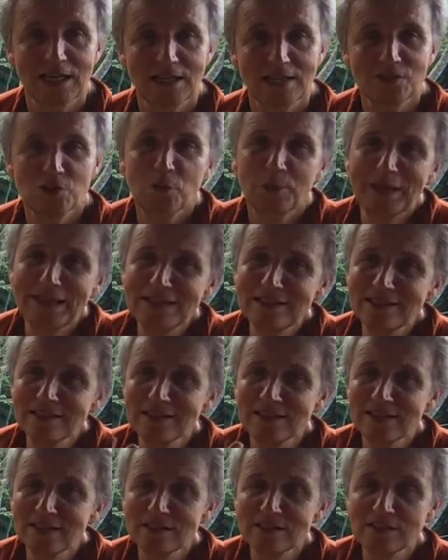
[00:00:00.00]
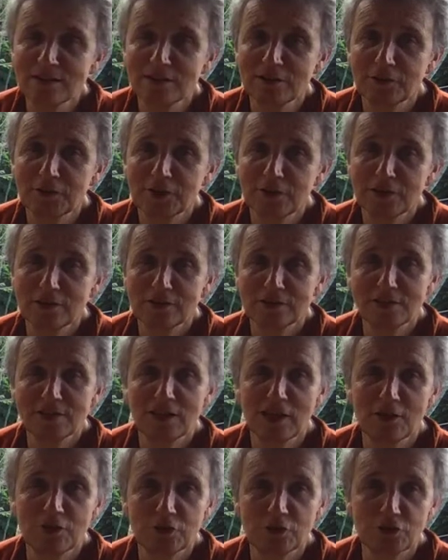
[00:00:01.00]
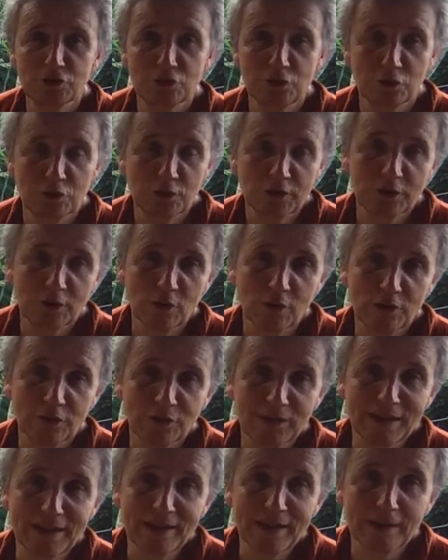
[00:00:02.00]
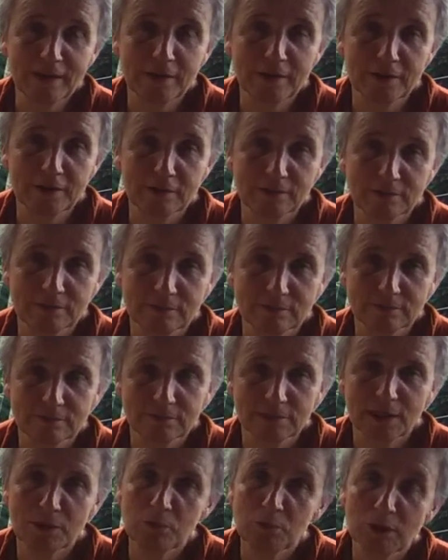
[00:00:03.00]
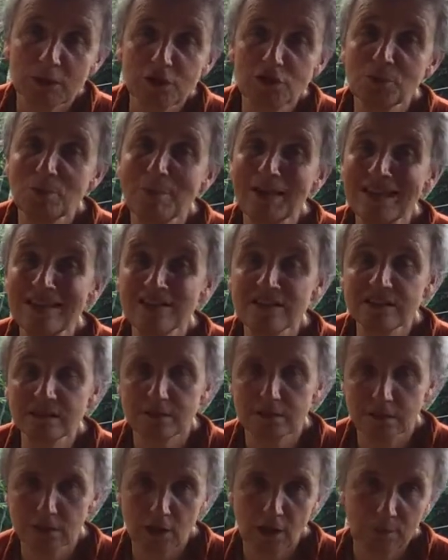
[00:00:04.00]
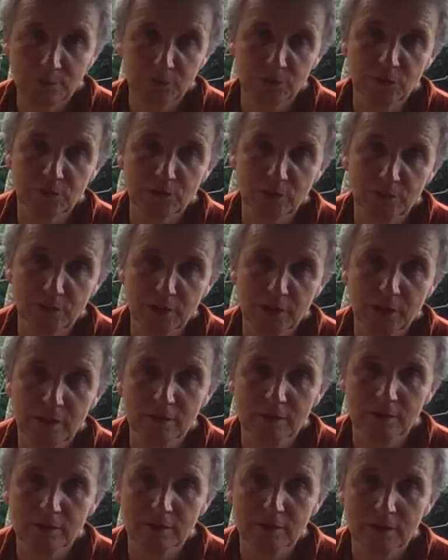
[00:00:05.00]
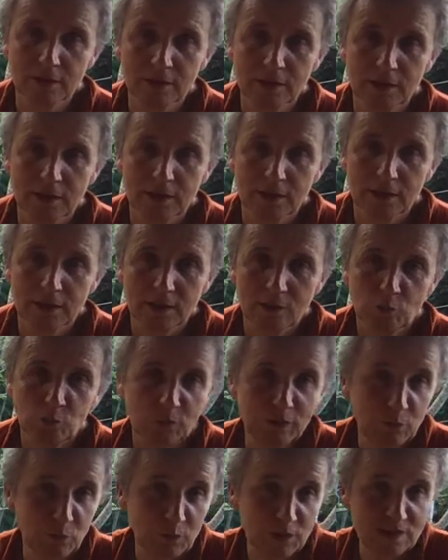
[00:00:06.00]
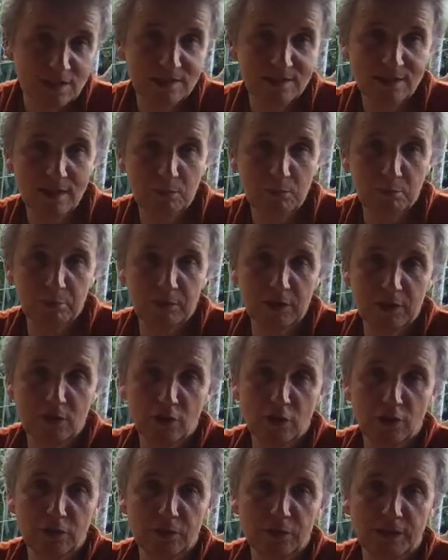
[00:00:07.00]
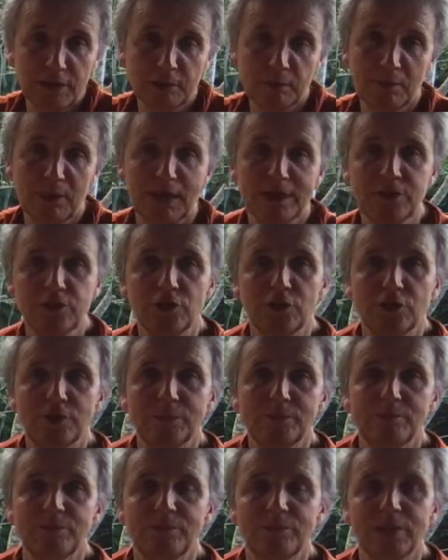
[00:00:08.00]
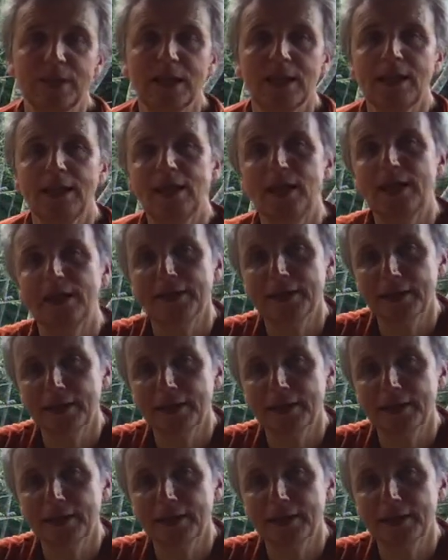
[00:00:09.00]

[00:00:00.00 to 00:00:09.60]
So many things are in the territory of air, and much medicine comes from there. When we step beyond that matter and